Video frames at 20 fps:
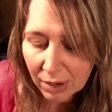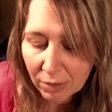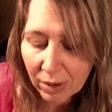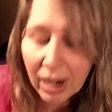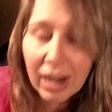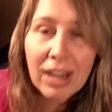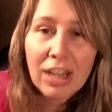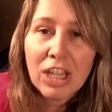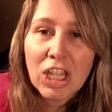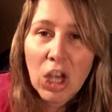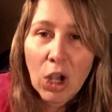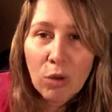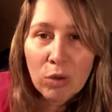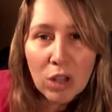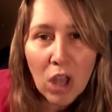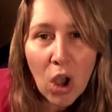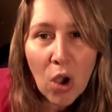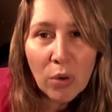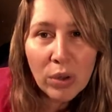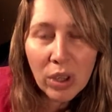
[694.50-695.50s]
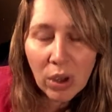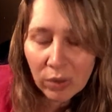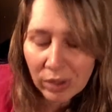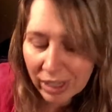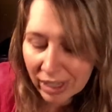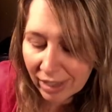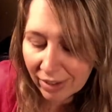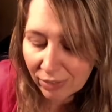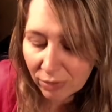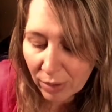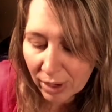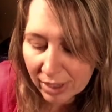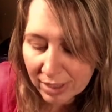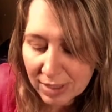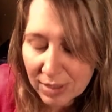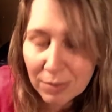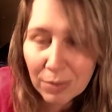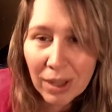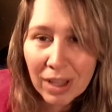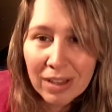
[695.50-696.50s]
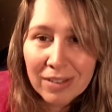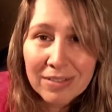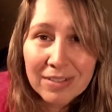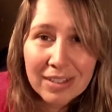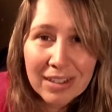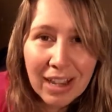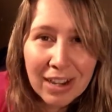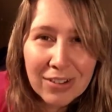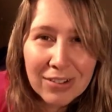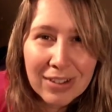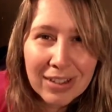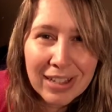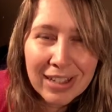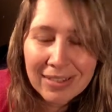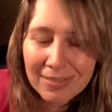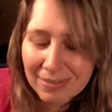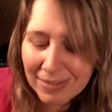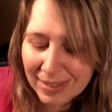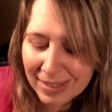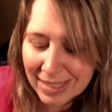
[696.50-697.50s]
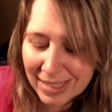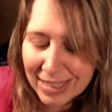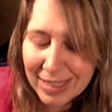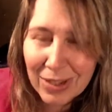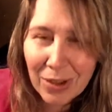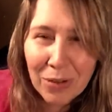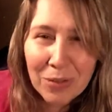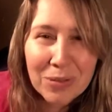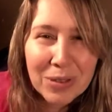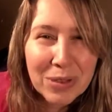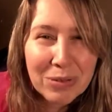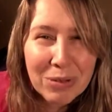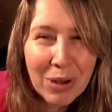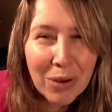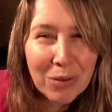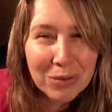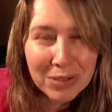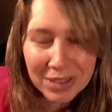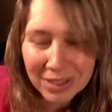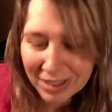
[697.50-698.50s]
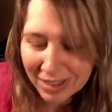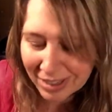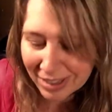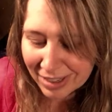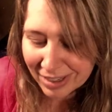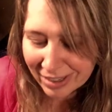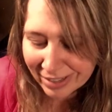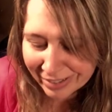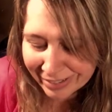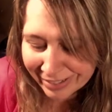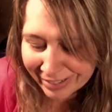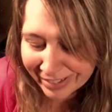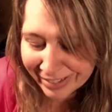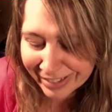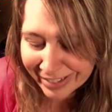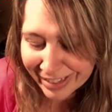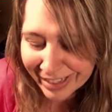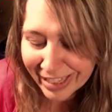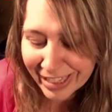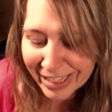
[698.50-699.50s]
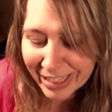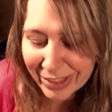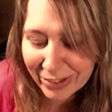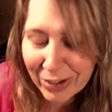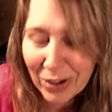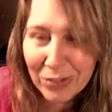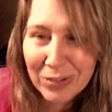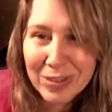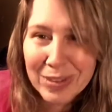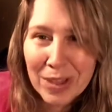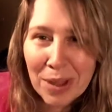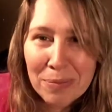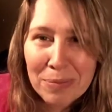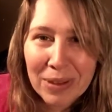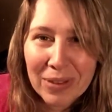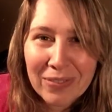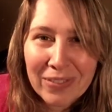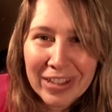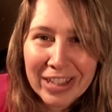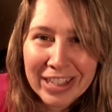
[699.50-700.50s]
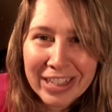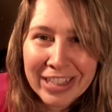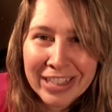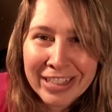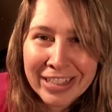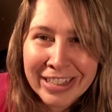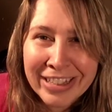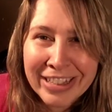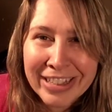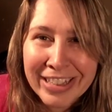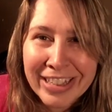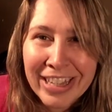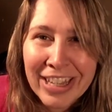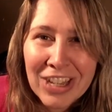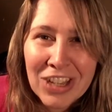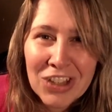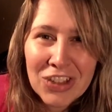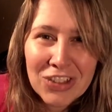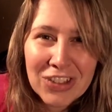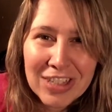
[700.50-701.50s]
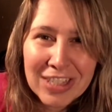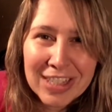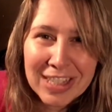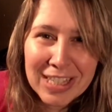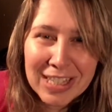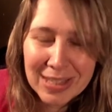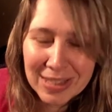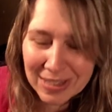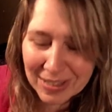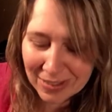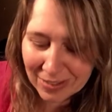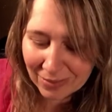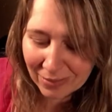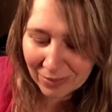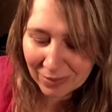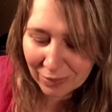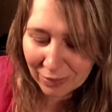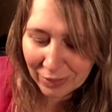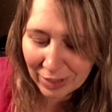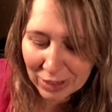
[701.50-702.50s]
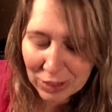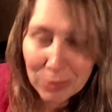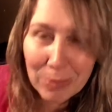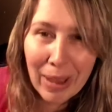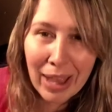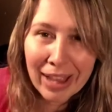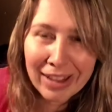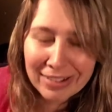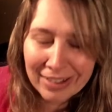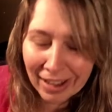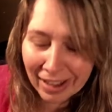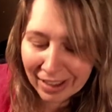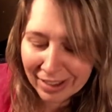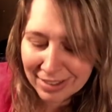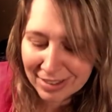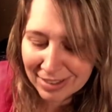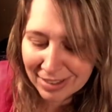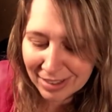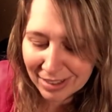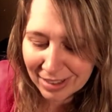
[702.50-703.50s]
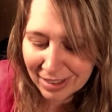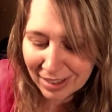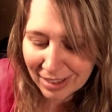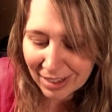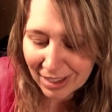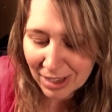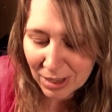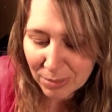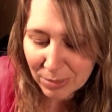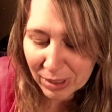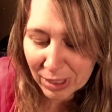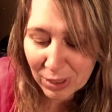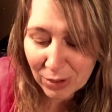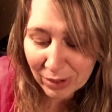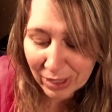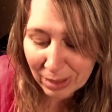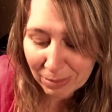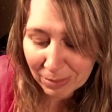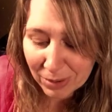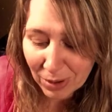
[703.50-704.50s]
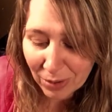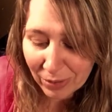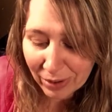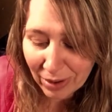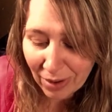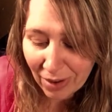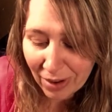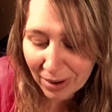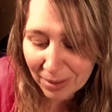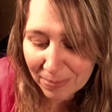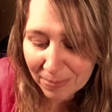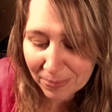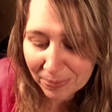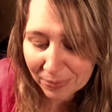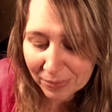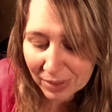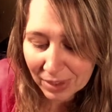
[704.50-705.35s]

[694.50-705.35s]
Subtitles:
right? YOLO, you only live once. Well, actually, no, you don't. You don't stop living. Just this flesh bag dies, but you keep going on.